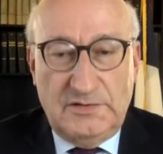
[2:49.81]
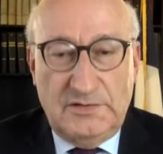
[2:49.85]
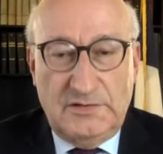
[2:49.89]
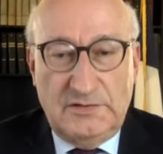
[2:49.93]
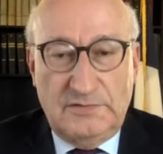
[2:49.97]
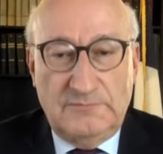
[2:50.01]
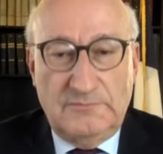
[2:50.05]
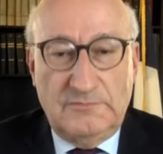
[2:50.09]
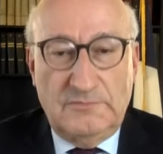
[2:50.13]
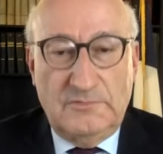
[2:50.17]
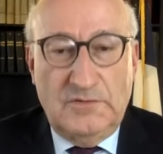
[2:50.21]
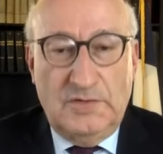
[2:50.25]

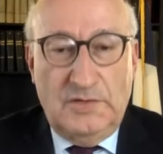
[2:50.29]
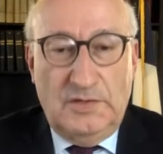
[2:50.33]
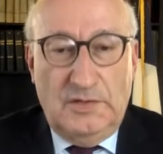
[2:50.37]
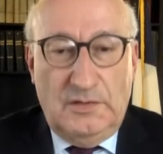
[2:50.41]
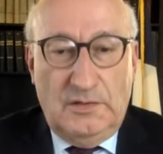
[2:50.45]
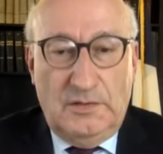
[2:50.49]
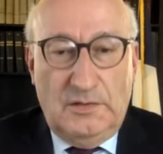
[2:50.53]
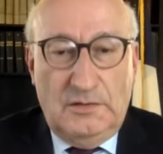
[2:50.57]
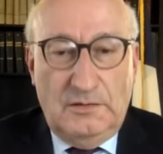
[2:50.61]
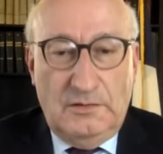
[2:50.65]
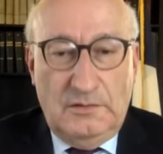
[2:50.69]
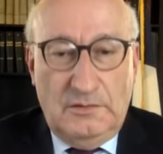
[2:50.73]

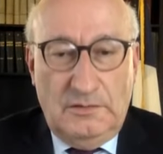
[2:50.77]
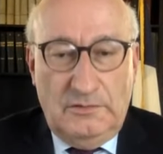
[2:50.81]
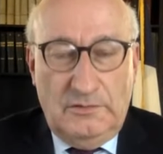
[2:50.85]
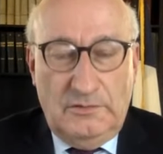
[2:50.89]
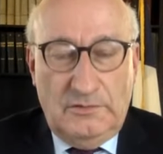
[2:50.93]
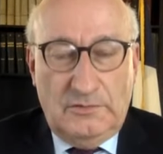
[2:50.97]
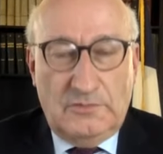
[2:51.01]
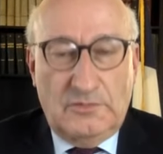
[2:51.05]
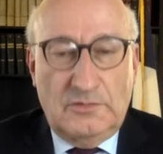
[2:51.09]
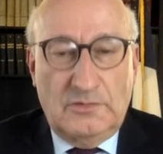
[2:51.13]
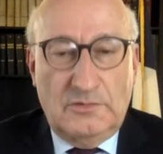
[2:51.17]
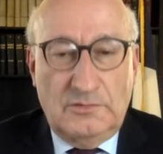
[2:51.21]

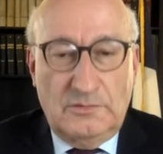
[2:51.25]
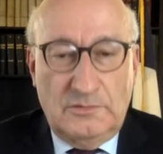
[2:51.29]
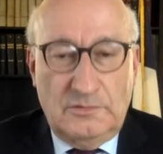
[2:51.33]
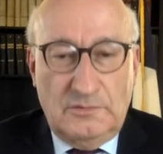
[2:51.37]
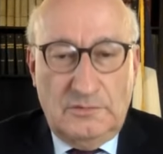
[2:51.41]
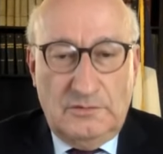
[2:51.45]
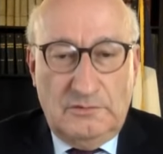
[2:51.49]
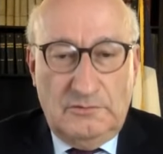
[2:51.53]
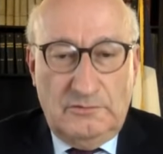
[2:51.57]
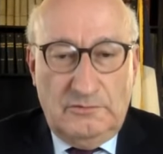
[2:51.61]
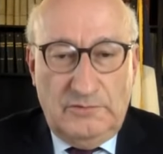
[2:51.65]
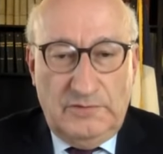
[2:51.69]
The
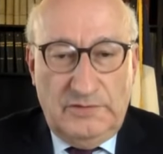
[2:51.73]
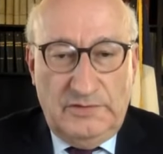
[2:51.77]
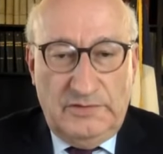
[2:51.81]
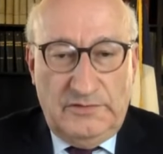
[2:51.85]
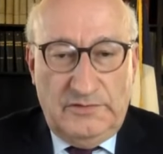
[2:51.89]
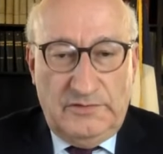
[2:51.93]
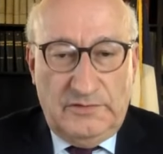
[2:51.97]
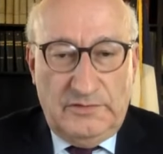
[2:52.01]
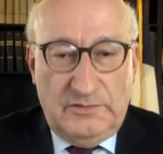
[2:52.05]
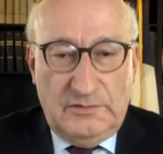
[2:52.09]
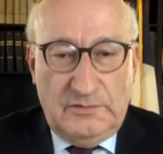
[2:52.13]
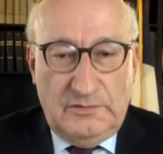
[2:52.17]
call
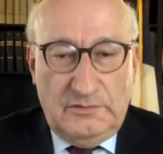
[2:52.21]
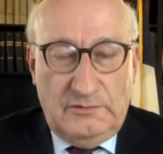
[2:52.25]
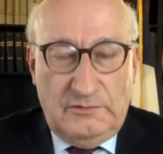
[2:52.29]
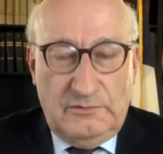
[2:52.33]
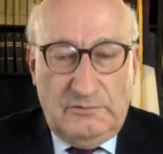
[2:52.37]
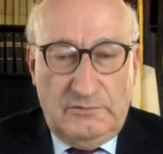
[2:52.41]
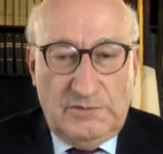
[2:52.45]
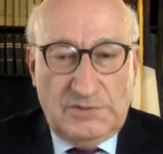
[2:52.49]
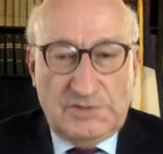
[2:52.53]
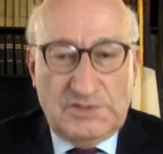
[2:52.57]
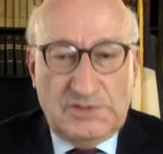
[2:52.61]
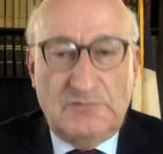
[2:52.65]
with
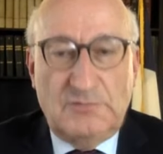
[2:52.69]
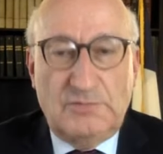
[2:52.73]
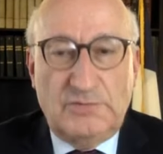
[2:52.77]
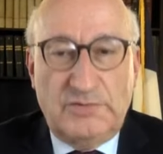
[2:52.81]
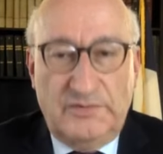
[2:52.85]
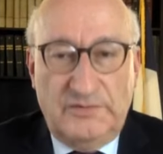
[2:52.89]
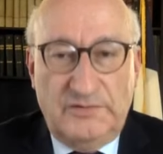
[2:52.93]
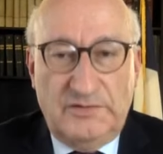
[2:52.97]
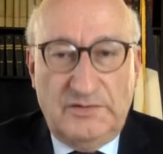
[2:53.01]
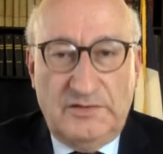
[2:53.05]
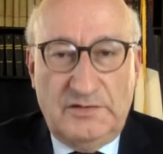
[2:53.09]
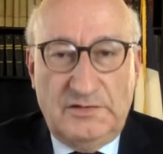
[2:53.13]
the Russian
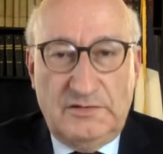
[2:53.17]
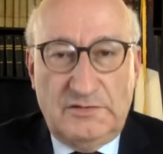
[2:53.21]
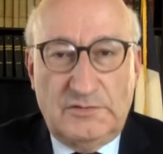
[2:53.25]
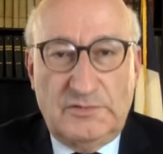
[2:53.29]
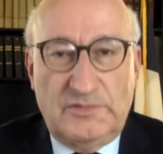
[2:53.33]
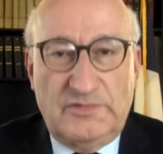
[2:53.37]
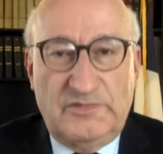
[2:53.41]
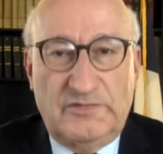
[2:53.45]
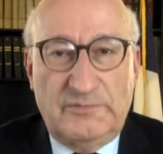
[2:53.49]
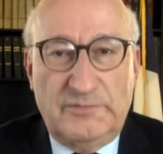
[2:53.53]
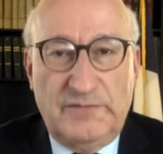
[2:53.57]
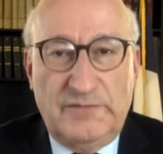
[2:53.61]

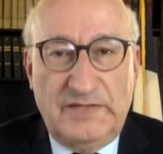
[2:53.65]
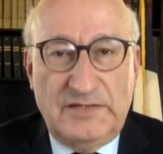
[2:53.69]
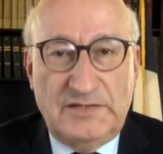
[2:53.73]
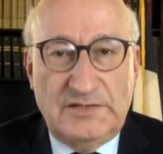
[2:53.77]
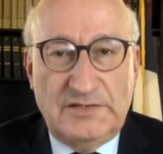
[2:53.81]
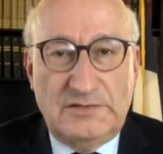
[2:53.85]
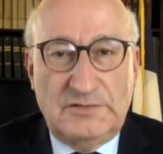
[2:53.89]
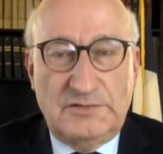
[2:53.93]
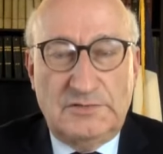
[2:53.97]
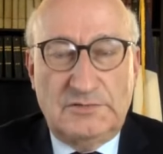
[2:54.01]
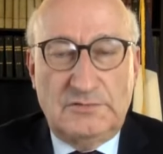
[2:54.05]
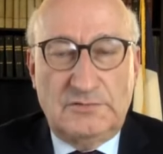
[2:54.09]
president was
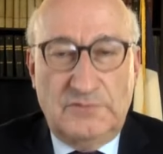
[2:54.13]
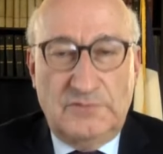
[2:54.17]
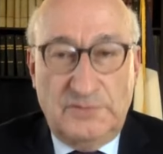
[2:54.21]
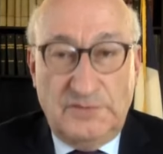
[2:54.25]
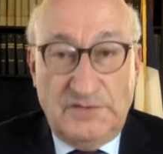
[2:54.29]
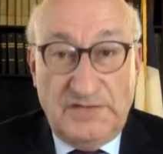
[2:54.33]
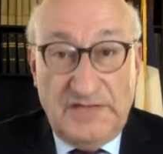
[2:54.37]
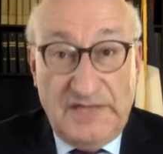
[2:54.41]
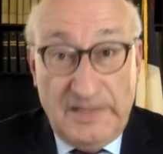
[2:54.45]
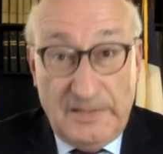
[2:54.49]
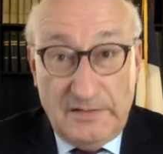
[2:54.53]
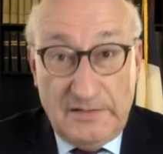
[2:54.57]
made to
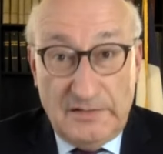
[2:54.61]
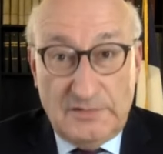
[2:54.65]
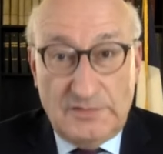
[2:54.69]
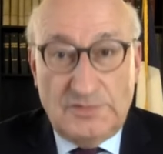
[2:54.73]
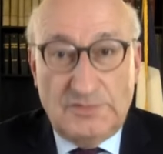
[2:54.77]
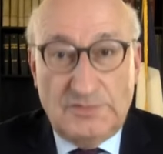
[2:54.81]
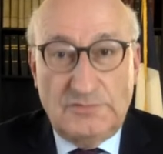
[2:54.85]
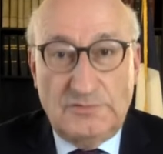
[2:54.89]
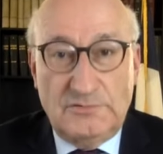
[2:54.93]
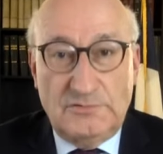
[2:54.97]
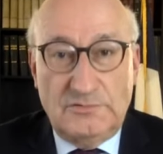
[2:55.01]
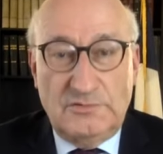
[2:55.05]

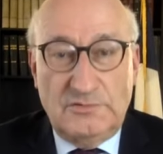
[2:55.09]
demand